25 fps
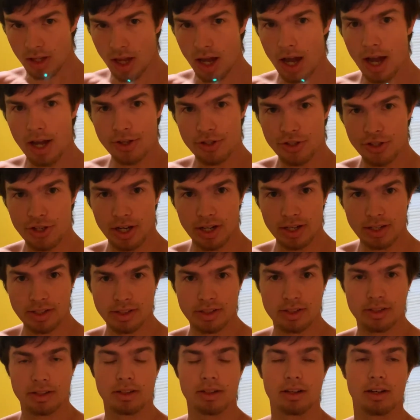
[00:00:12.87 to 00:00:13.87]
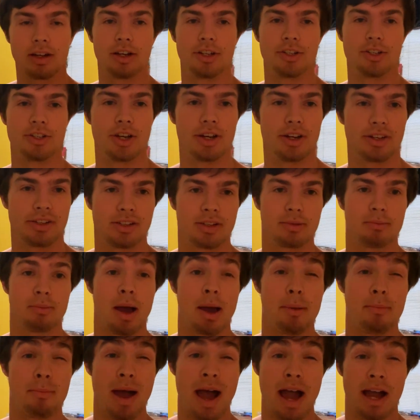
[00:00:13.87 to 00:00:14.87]
I just adjusted
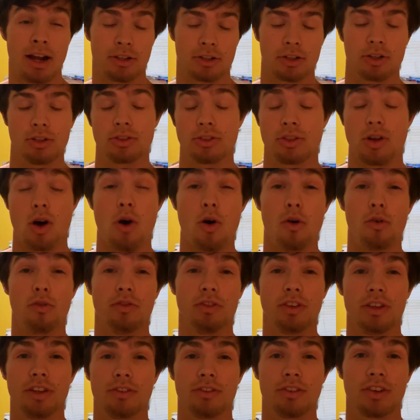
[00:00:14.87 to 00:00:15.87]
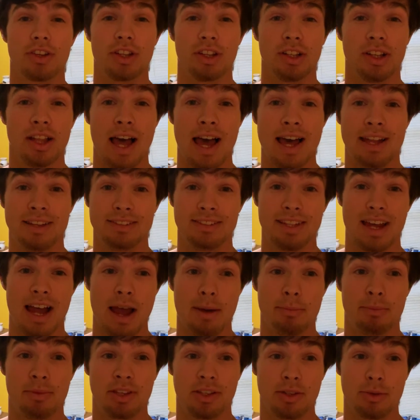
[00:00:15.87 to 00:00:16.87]
my macros, hopefully for the last
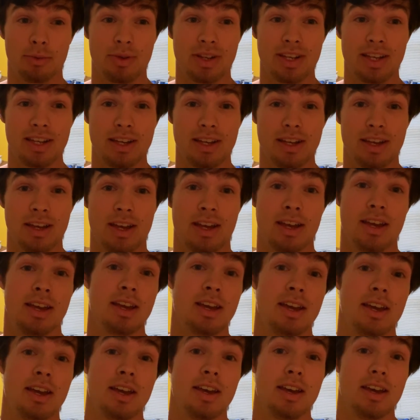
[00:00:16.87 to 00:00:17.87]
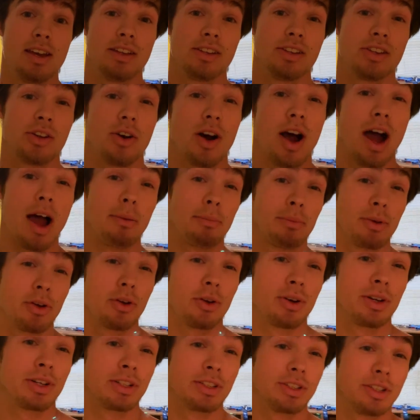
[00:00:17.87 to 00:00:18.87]
time this week. So I'm
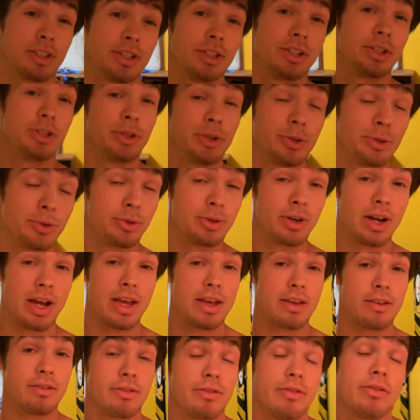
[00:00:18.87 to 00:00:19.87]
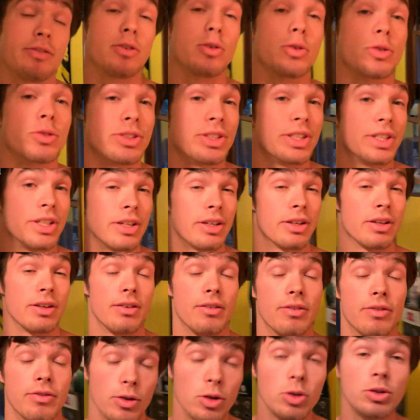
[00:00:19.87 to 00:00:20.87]
going to do a full
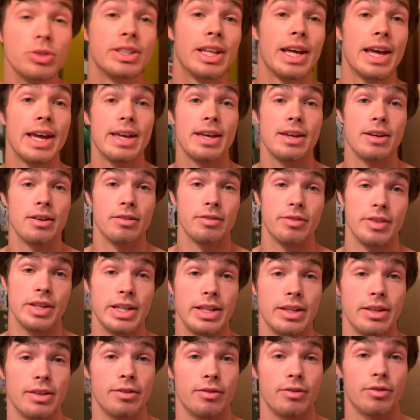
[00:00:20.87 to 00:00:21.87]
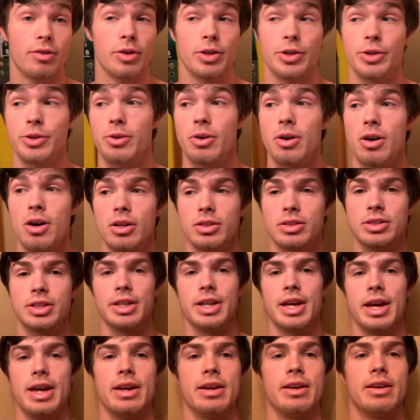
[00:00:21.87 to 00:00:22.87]
day of eating for you all
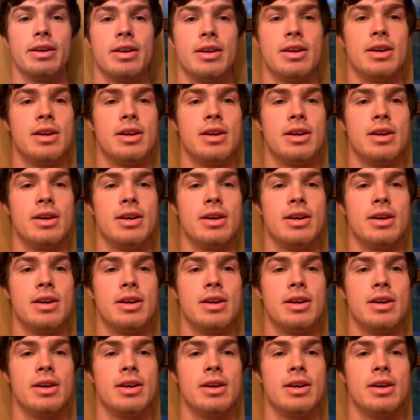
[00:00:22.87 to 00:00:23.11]
today.